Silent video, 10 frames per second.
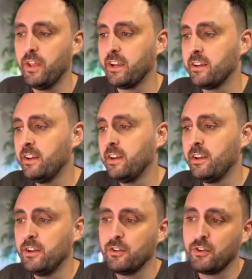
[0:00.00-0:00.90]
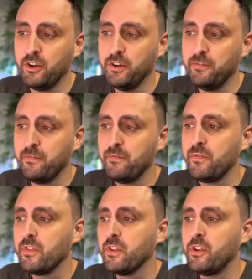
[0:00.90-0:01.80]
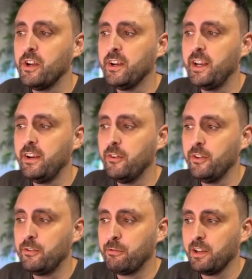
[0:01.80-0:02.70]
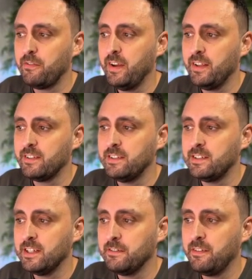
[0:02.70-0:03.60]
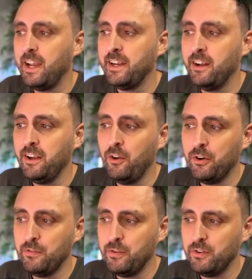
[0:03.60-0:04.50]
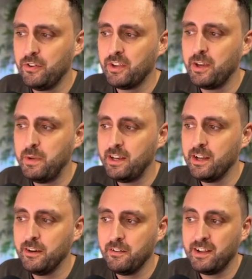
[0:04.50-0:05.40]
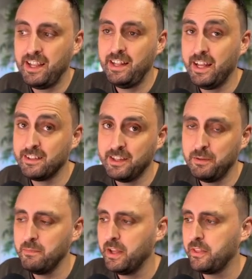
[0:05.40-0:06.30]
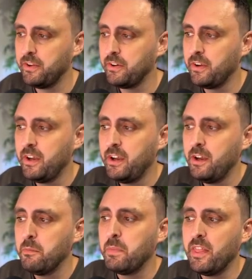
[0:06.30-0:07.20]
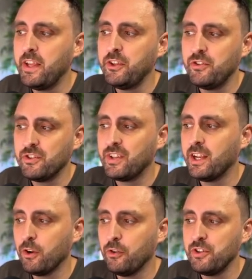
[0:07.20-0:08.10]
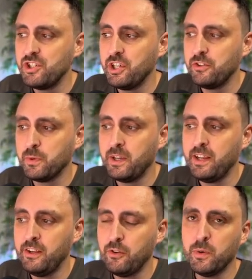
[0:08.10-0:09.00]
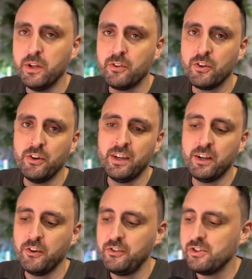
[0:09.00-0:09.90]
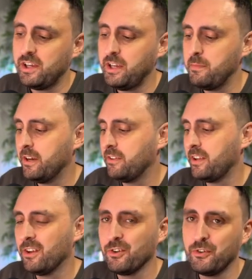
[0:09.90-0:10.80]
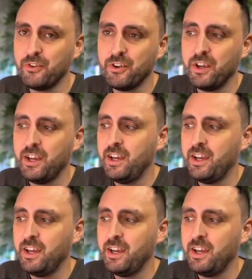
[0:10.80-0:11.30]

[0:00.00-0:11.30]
thing. So you don't need all this really fancy stuff, and a lot of it can be done in that same method, but then you just include a G Suite into it. So include your emails, include